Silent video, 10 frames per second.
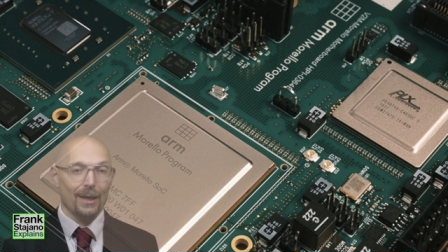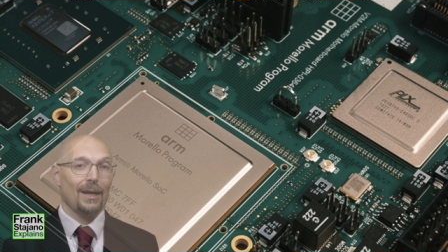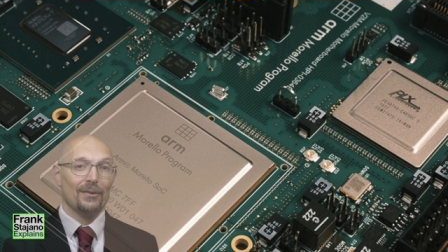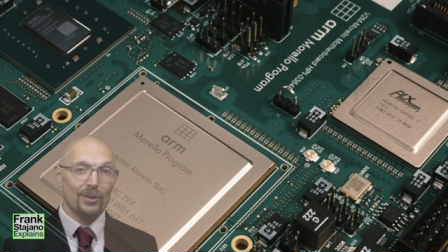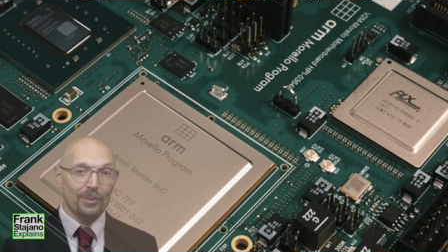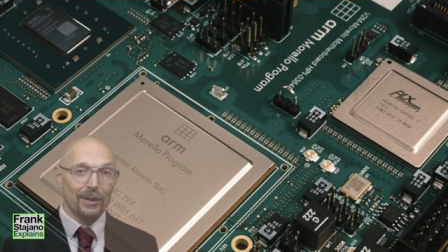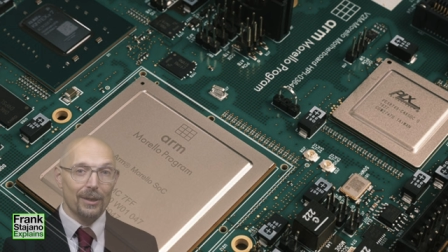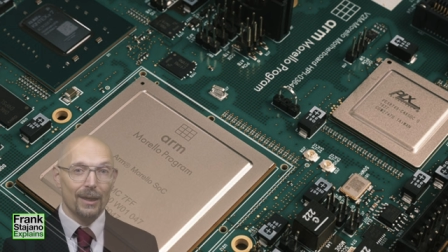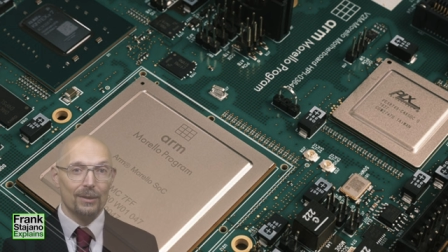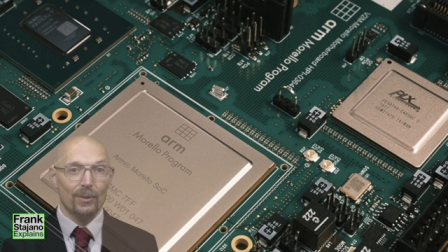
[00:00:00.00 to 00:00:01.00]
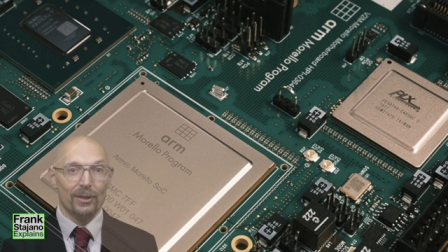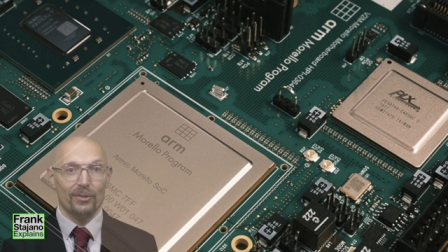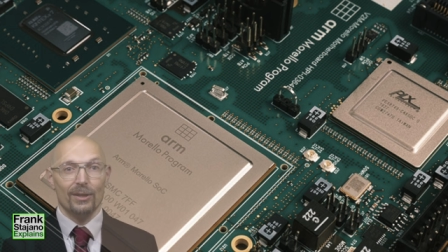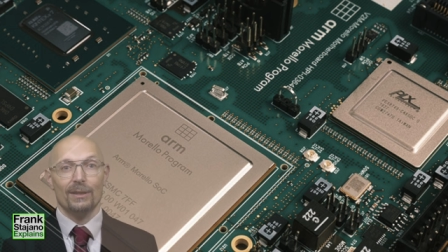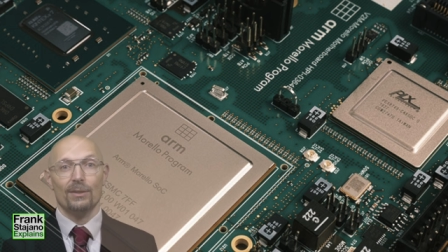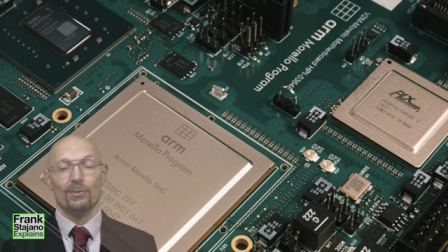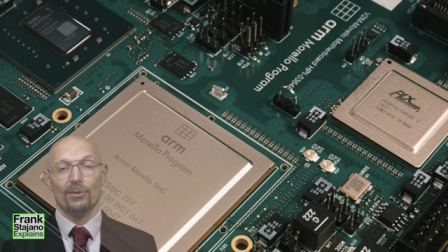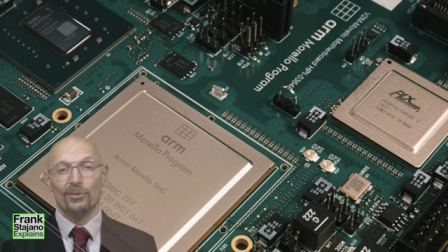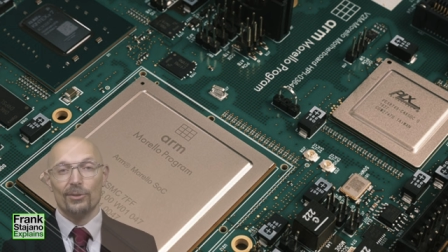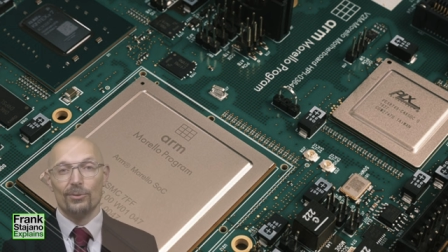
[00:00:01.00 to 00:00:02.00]
I'll stop here, otherwise this will
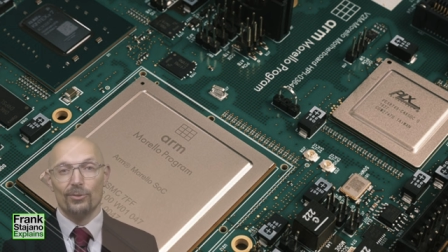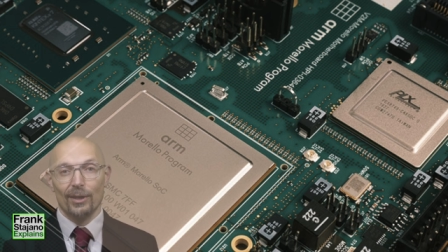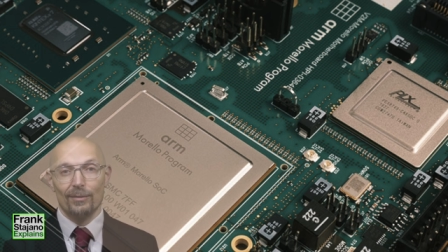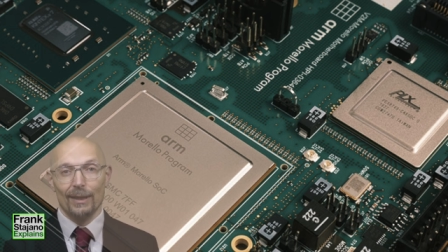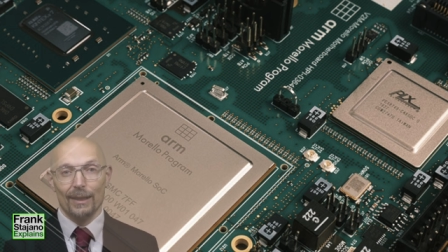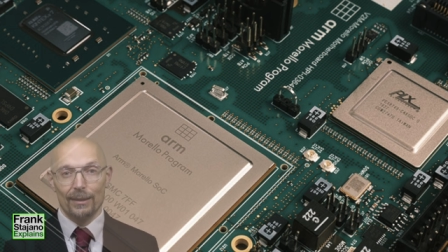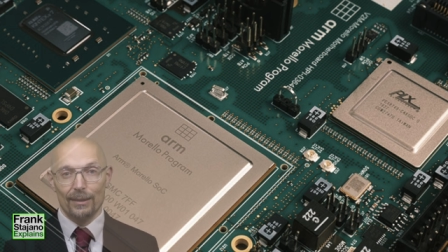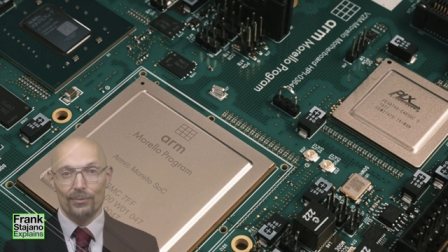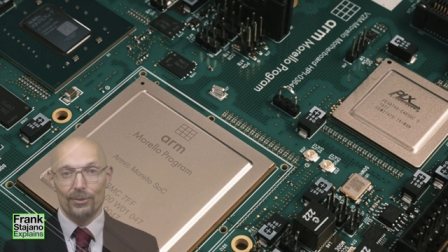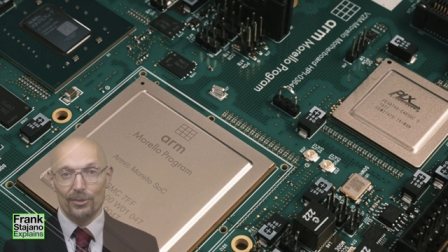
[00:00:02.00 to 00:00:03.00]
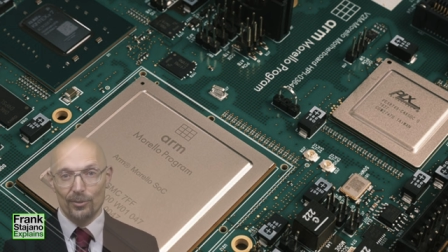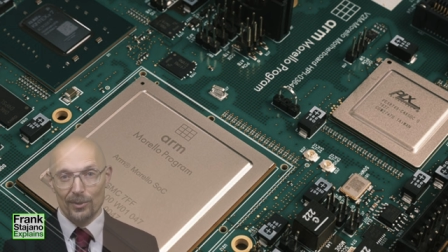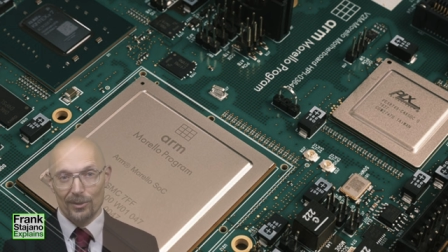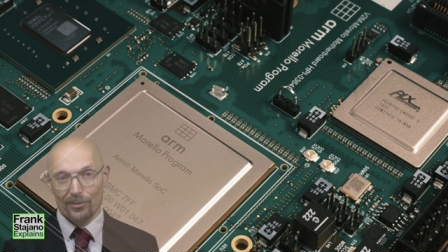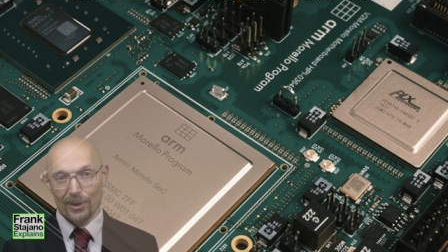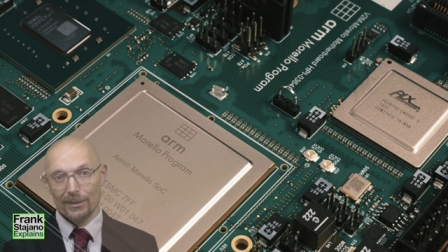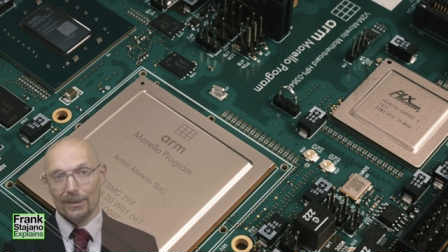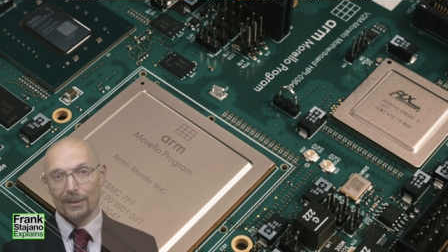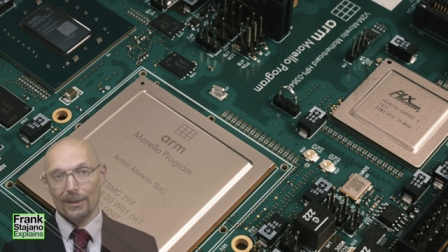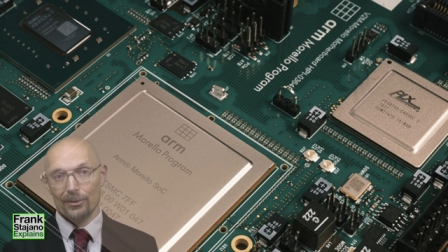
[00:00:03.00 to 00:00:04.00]
start to sound like an advertisement rather
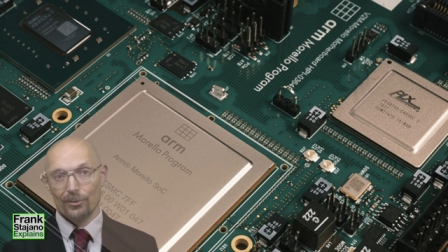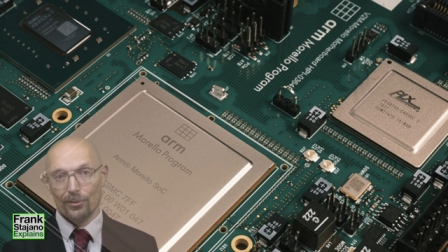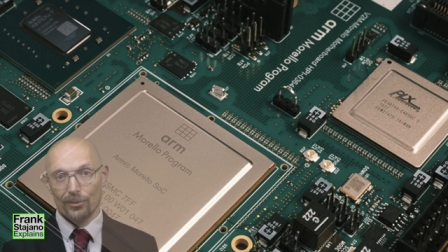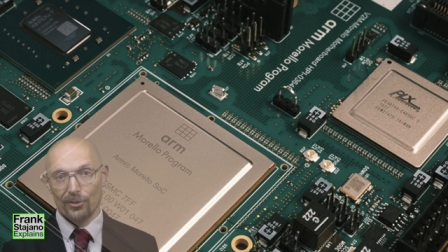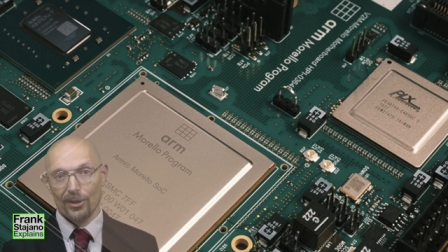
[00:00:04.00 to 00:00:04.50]
than a lecture course,